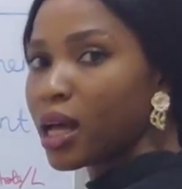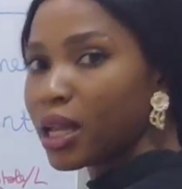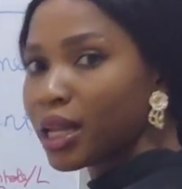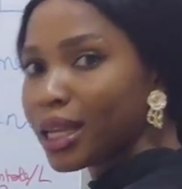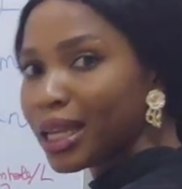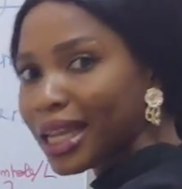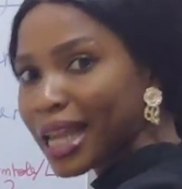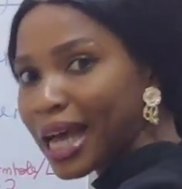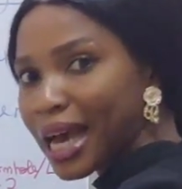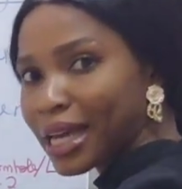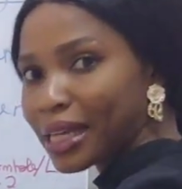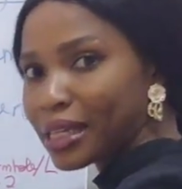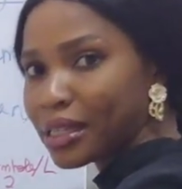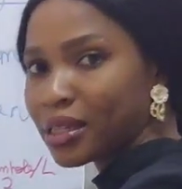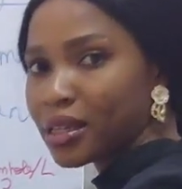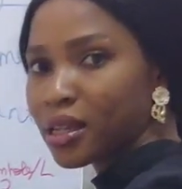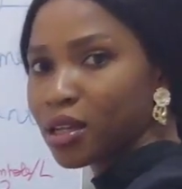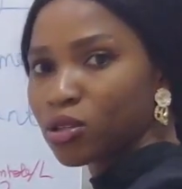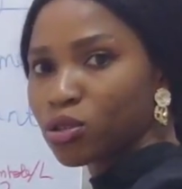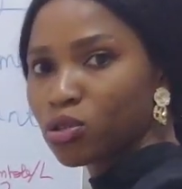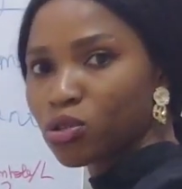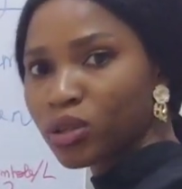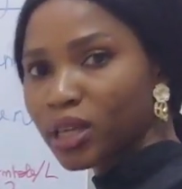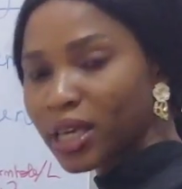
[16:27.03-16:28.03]
line
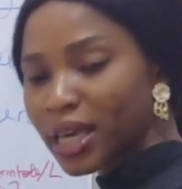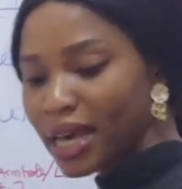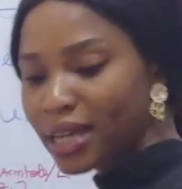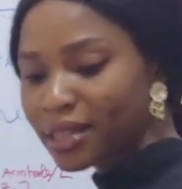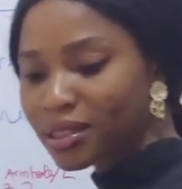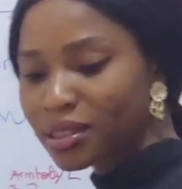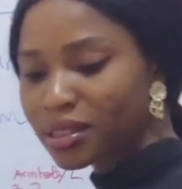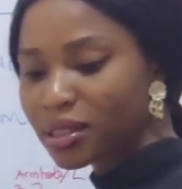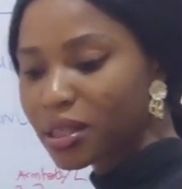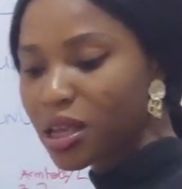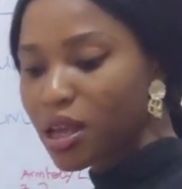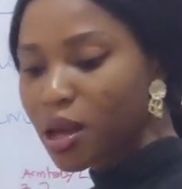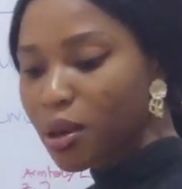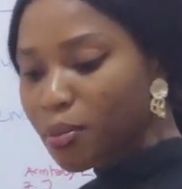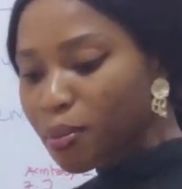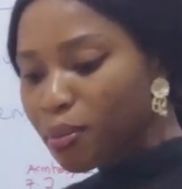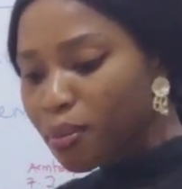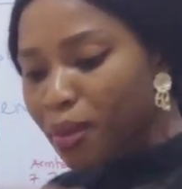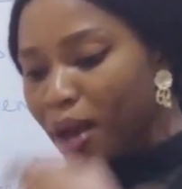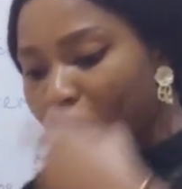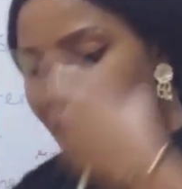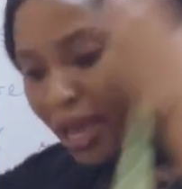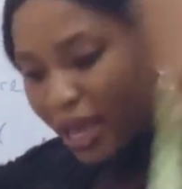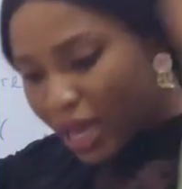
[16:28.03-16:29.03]
to get
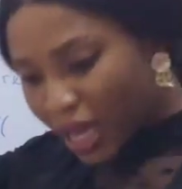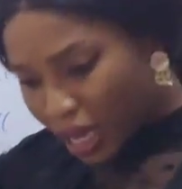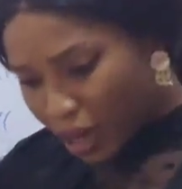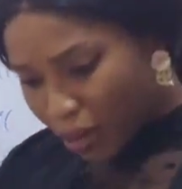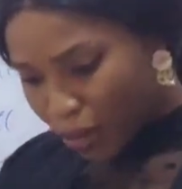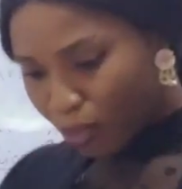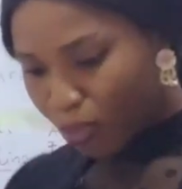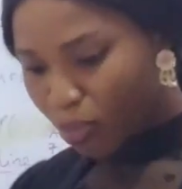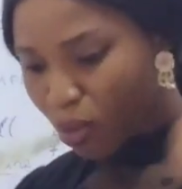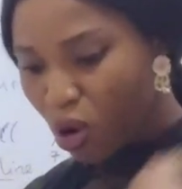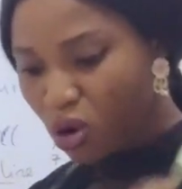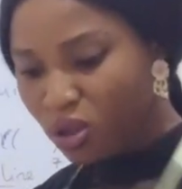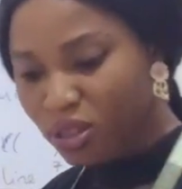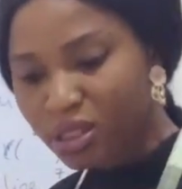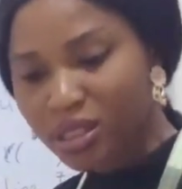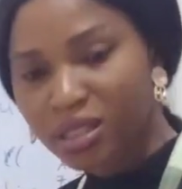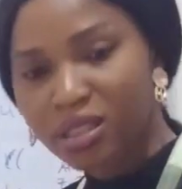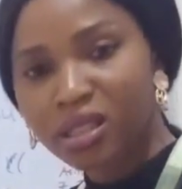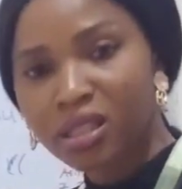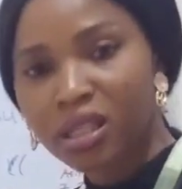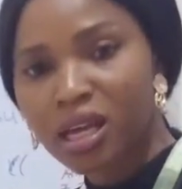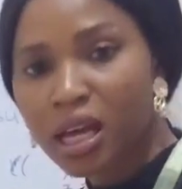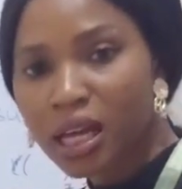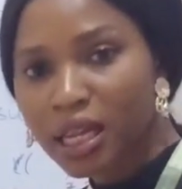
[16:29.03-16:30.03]
my bust
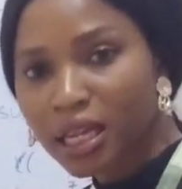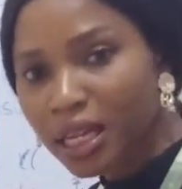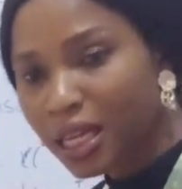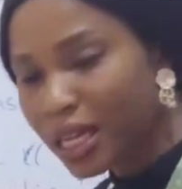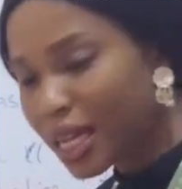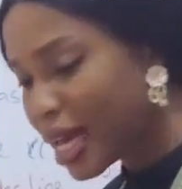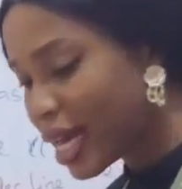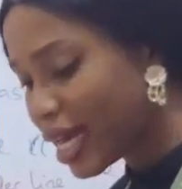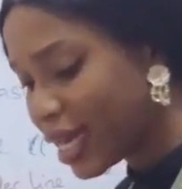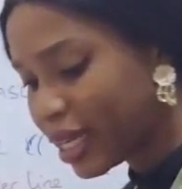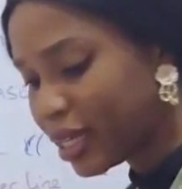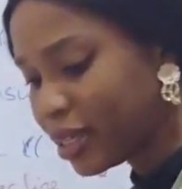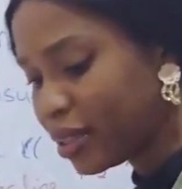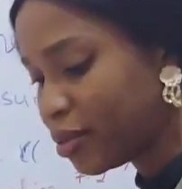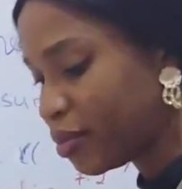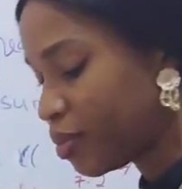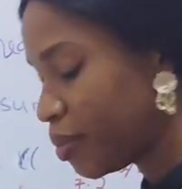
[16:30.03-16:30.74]
line.